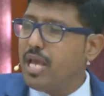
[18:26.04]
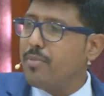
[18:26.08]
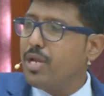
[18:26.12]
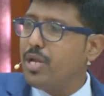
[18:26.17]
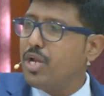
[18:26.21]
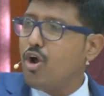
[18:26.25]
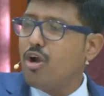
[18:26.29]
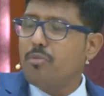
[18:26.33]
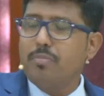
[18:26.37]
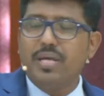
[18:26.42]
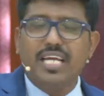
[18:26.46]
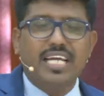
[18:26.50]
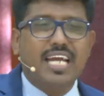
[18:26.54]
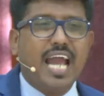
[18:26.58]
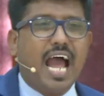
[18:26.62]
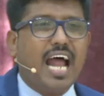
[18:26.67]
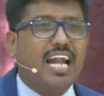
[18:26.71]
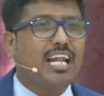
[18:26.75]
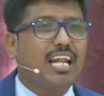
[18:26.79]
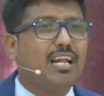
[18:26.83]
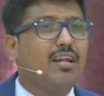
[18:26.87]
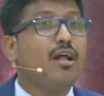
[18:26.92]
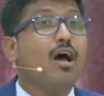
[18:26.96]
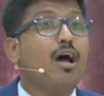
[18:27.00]
may not be
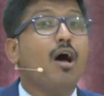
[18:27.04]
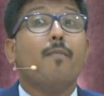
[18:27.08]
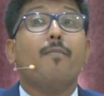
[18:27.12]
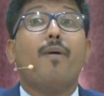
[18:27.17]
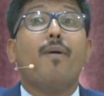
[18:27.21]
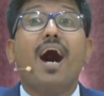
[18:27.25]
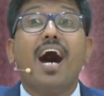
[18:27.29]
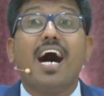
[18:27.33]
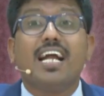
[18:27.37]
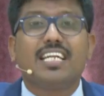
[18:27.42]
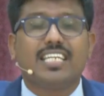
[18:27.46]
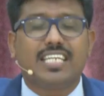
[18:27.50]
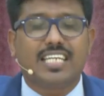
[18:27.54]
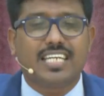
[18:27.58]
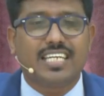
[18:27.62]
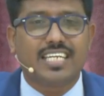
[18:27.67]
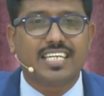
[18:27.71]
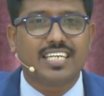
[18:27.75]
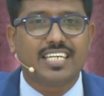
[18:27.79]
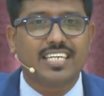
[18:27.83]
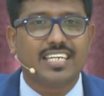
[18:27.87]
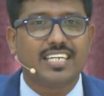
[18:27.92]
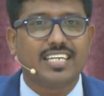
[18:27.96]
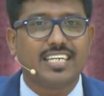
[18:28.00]
cattle. But
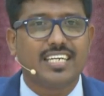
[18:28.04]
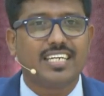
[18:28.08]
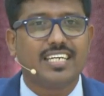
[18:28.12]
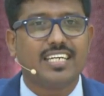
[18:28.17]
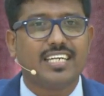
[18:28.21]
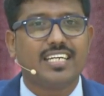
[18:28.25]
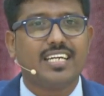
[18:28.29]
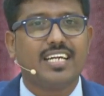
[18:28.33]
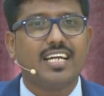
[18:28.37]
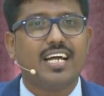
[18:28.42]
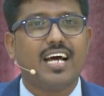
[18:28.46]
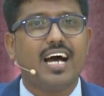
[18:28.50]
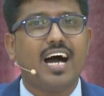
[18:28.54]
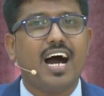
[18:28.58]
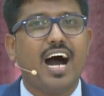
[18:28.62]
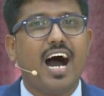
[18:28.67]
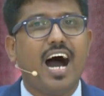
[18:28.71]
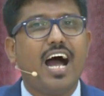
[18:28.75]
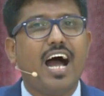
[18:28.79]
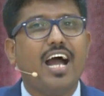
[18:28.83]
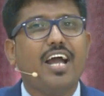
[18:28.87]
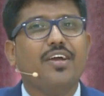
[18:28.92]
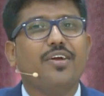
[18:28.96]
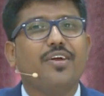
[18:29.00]

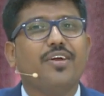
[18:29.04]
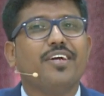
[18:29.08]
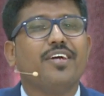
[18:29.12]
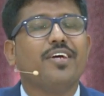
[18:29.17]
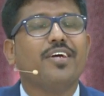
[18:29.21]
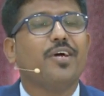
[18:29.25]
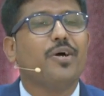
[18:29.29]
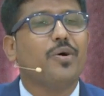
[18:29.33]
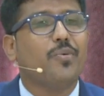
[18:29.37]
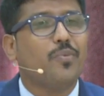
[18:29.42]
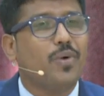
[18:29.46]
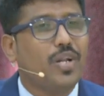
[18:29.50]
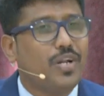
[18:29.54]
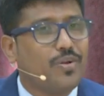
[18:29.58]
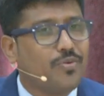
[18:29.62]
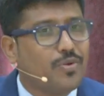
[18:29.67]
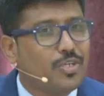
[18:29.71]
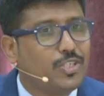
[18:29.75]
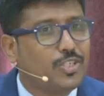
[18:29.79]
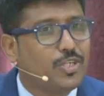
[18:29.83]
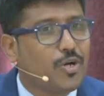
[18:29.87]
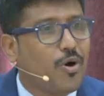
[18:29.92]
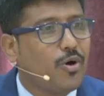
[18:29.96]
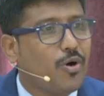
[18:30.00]
I will
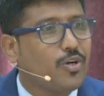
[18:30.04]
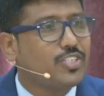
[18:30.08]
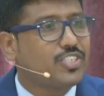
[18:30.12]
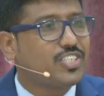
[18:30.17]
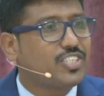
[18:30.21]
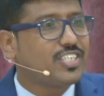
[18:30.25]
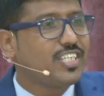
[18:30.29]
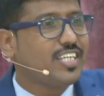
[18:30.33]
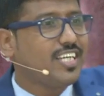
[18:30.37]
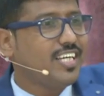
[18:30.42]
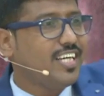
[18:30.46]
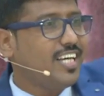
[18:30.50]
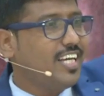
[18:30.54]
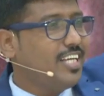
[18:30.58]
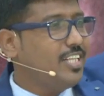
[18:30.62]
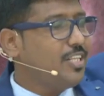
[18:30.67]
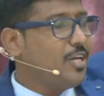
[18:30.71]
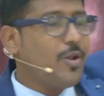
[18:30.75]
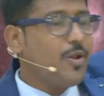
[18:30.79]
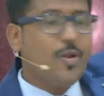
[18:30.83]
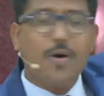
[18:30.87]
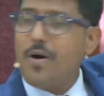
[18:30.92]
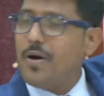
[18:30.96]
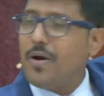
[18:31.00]
rejoice in the
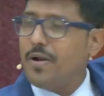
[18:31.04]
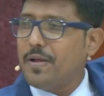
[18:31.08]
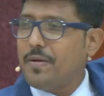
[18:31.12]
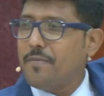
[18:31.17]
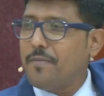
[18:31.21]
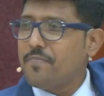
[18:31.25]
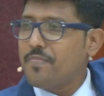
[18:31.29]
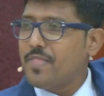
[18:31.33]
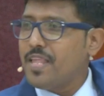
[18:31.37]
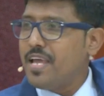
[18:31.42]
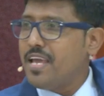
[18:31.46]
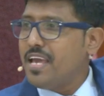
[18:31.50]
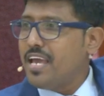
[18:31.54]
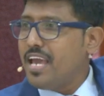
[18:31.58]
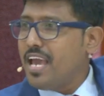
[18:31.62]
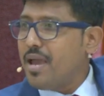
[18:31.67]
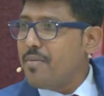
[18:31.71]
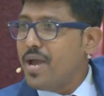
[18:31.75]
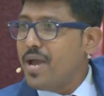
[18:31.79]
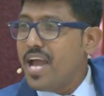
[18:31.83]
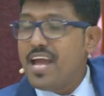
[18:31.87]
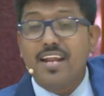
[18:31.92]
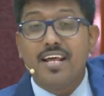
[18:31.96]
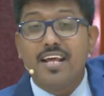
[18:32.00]
Lord.
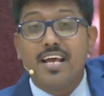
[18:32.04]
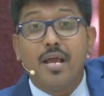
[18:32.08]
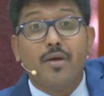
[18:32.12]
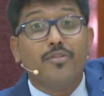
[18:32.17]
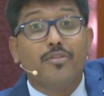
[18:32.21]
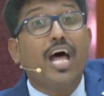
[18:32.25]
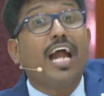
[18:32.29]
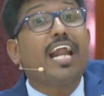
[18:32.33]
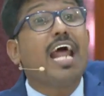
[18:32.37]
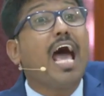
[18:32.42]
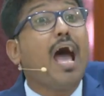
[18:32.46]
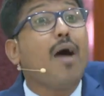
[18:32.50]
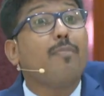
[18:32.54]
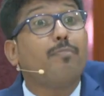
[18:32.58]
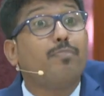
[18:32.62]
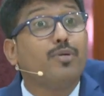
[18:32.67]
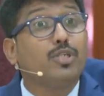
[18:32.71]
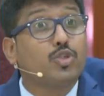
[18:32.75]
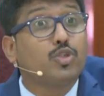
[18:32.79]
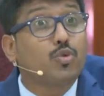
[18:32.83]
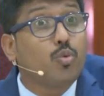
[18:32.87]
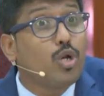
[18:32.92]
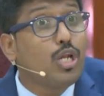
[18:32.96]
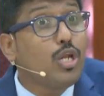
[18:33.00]
Amen. That
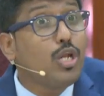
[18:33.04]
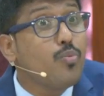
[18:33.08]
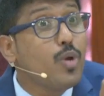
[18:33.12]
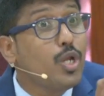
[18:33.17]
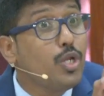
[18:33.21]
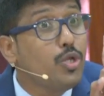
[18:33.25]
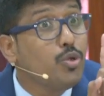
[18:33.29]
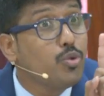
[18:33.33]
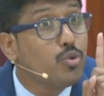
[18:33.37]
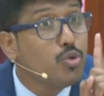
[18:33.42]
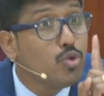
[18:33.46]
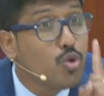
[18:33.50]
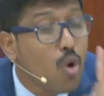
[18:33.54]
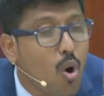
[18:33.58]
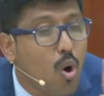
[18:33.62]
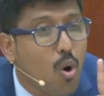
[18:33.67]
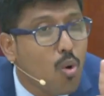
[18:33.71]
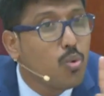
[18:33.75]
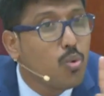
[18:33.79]
happens only when you know